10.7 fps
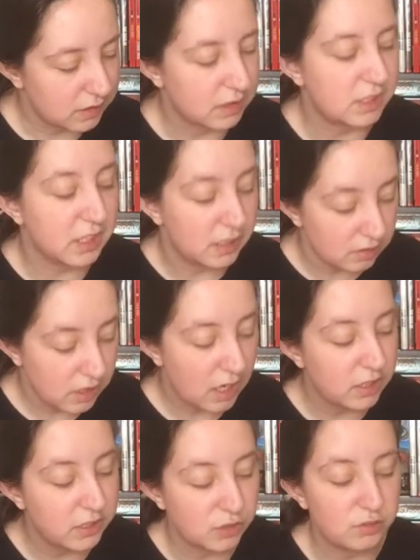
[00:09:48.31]
Secret
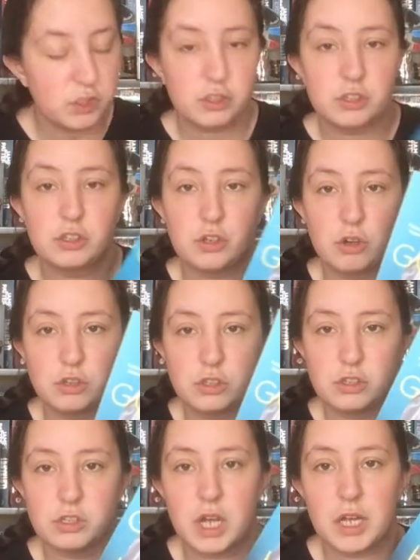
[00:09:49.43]
Diaries of a Junior
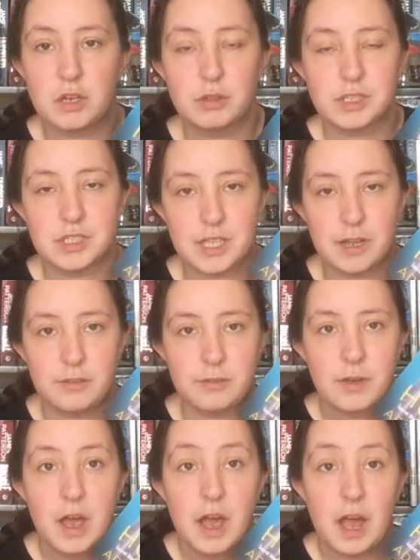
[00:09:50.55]
Doctor. I know that Steph
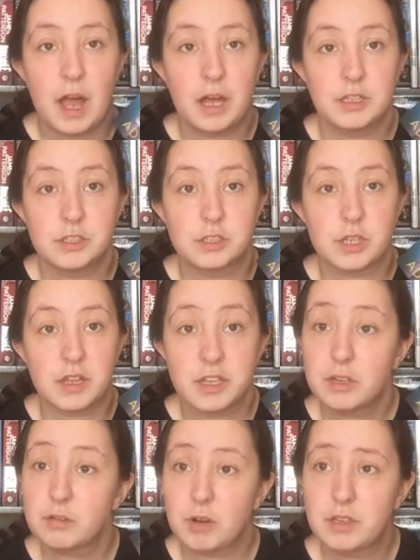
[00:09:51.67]
has, I
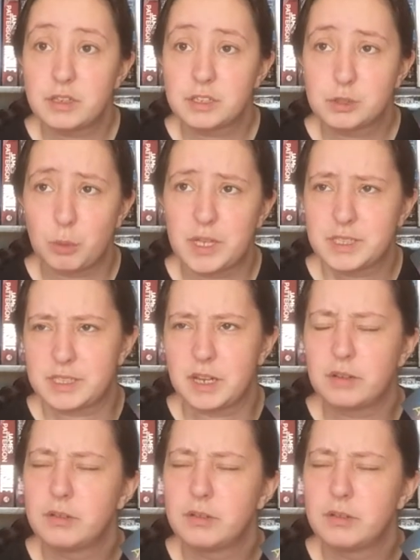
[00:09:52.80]
think, read this twice now.